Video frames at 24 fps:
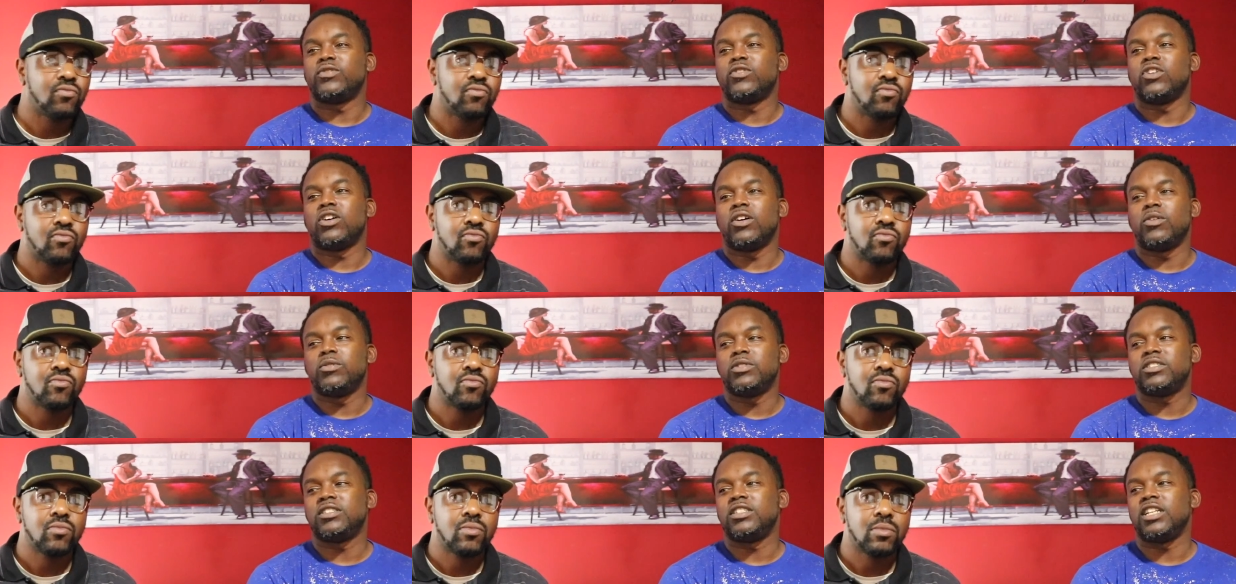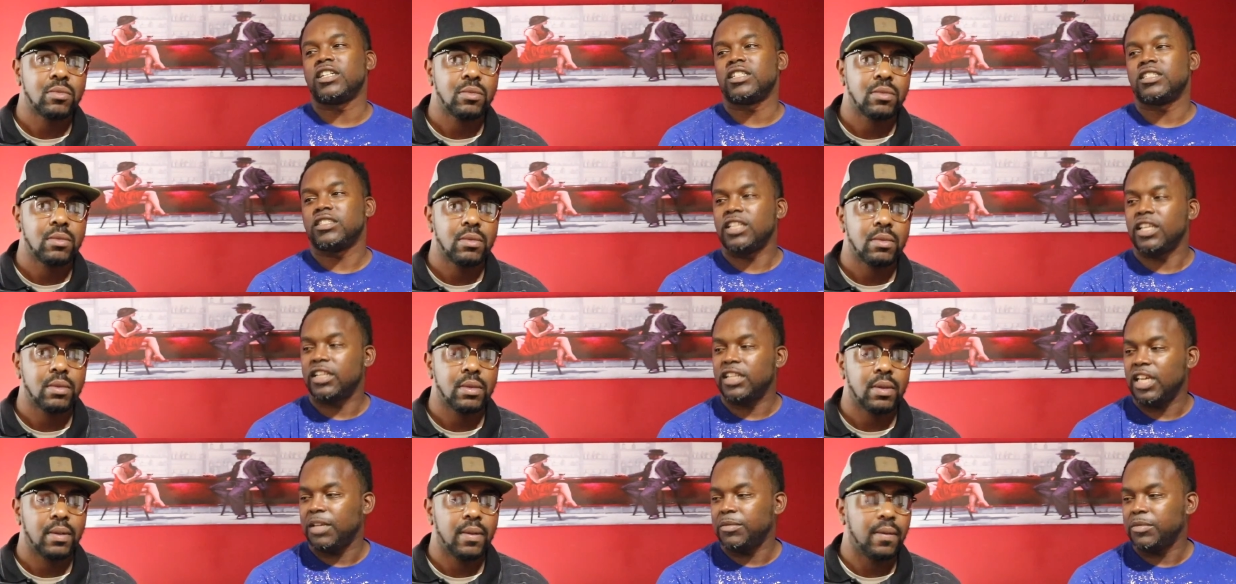Speaker 1: of all, it was
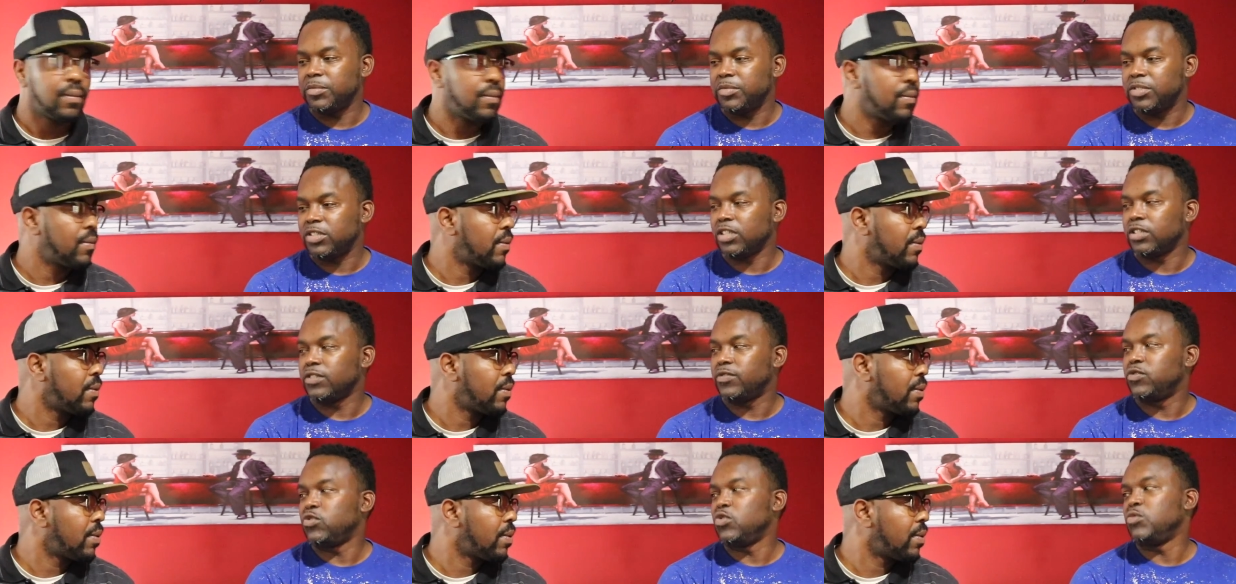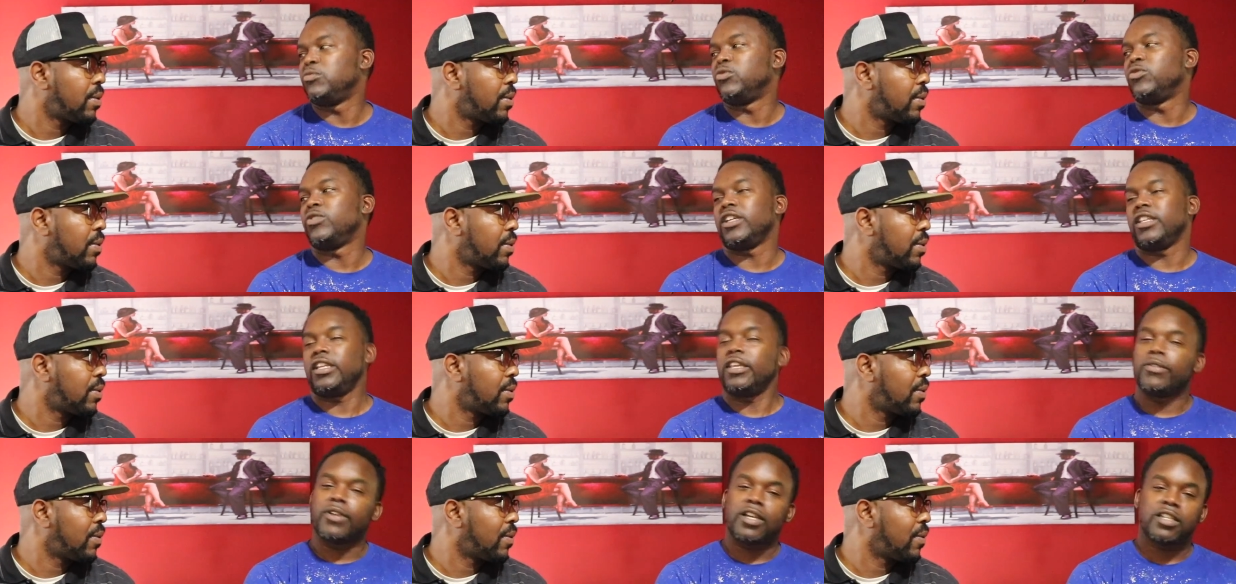niggas that named themselves FUBU
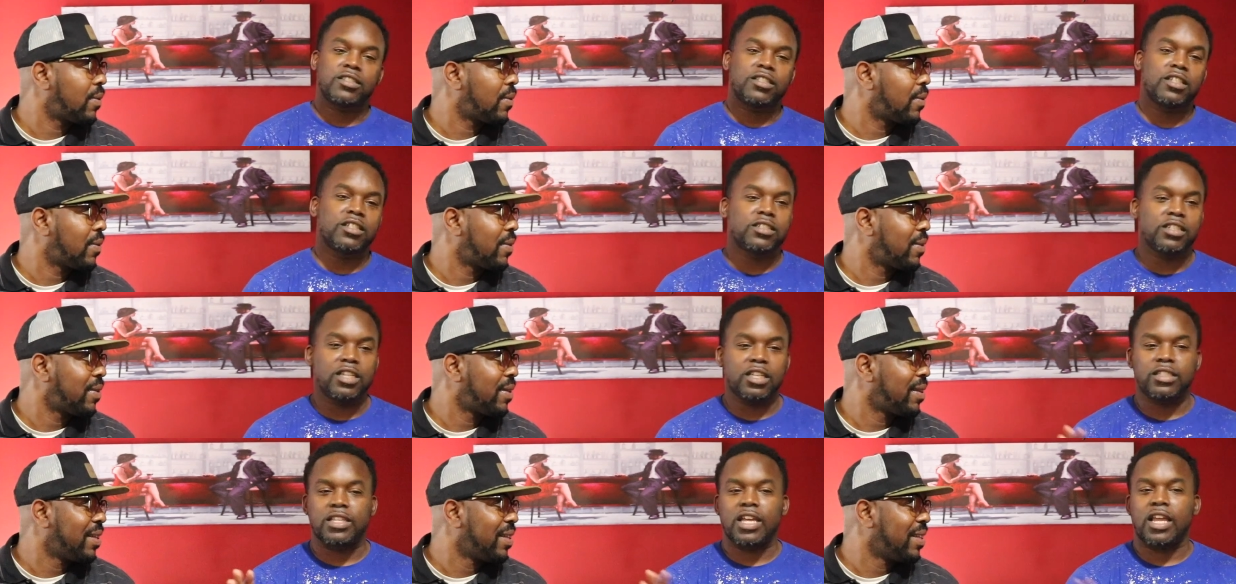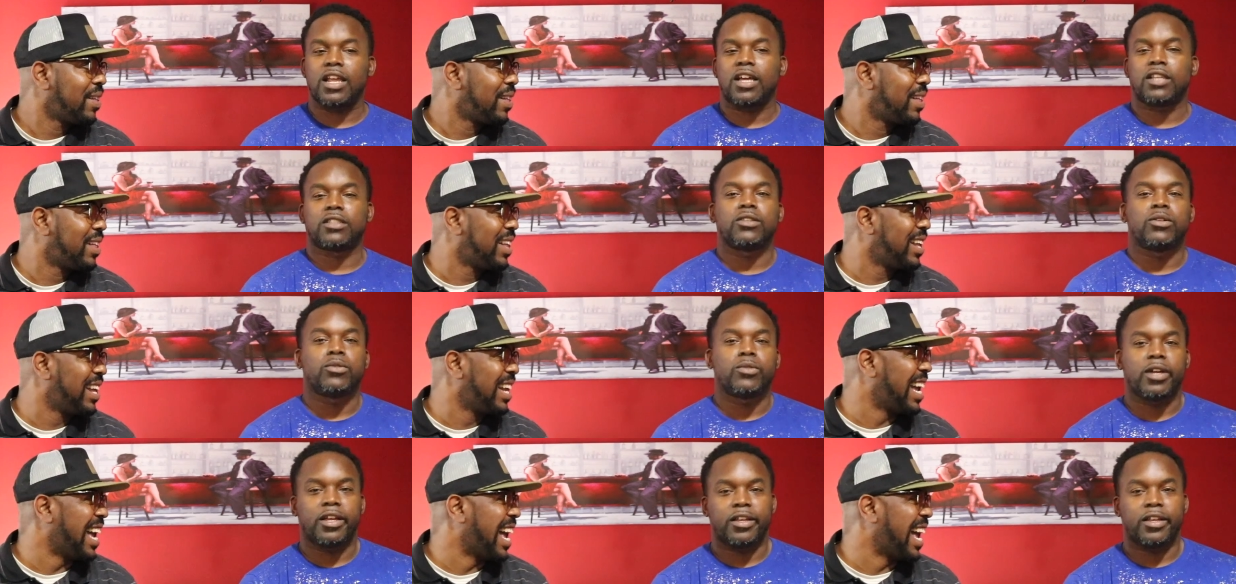anyway. So let's get that out. I